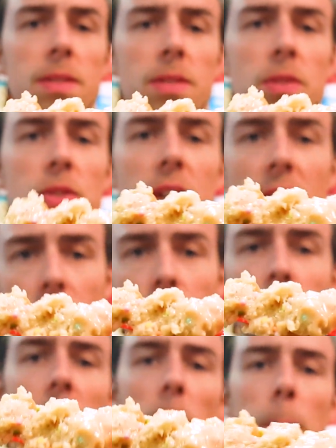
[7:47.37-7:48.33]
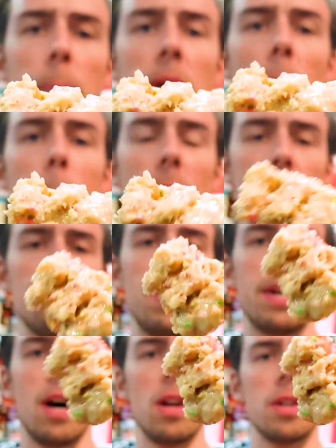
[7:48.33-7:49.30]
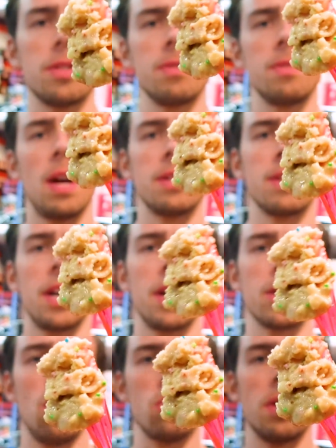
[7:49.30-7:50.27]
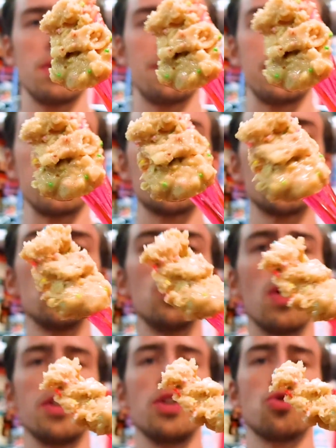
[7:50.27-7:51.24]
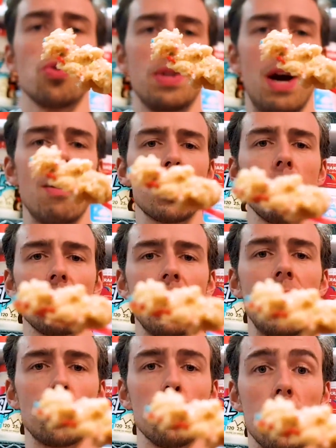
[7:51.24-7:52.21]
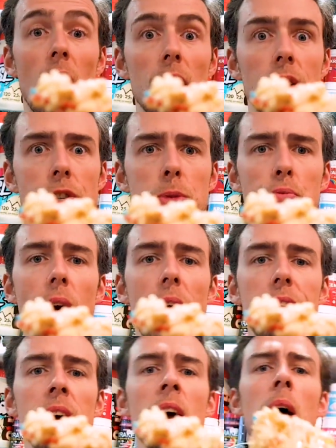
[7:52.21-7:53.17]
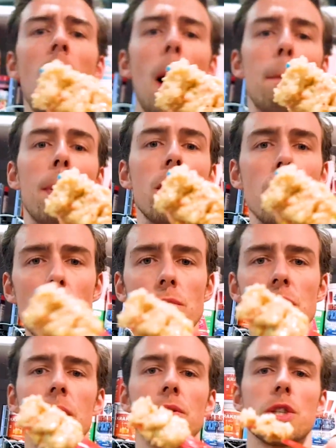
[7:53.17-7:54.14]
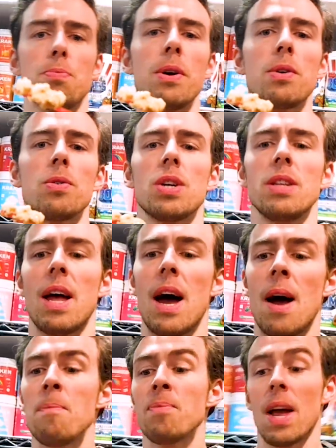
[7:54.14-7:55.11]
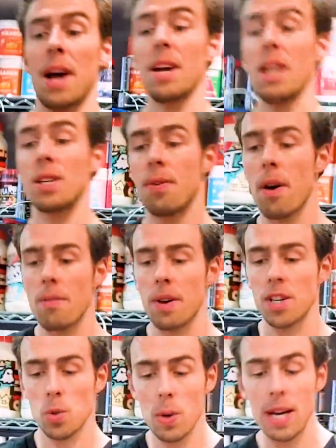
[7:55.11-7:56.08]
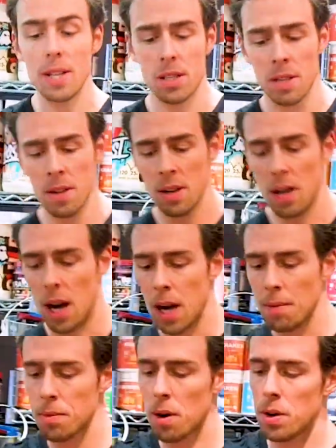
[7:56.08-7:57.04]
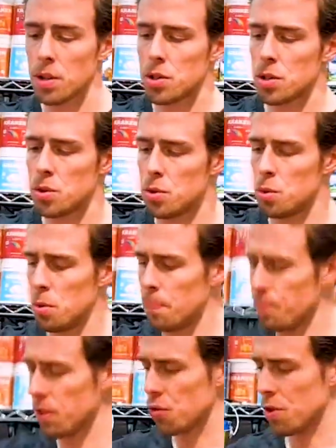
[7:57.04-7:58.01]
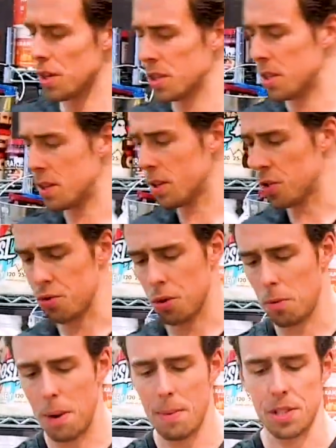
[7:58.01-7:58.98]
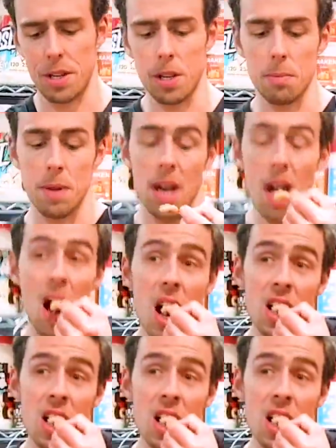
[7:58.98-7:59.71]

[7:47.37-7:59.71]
Looks kind of, peanut buttery coloured and kind of golden. Nothing too unusual there. It's not an actual coloured spread, but loads and loads of sprinkles in there, and it is very, very sweet. I'm going to try to control my mess a little bit here.